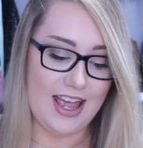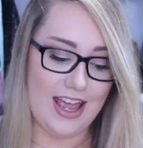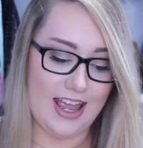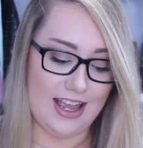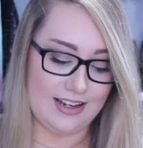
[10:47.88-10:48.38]

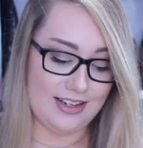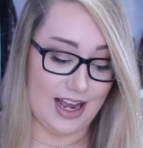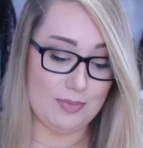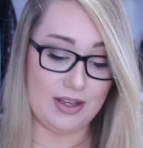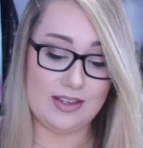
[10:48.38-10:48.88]
And yeah,
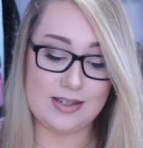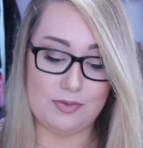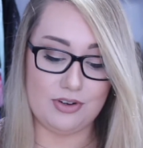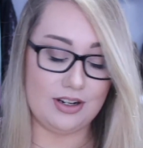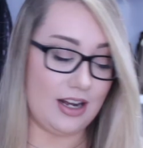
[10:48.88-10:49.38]
I picked these
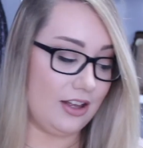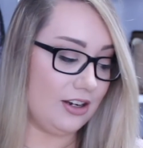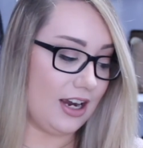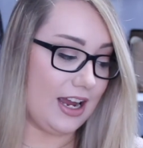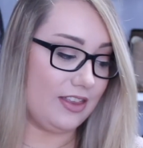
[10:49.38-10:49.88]
up for a
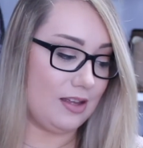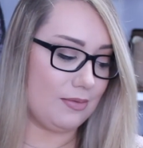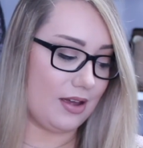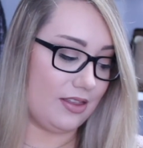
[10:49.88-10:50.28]
dollar. I had them,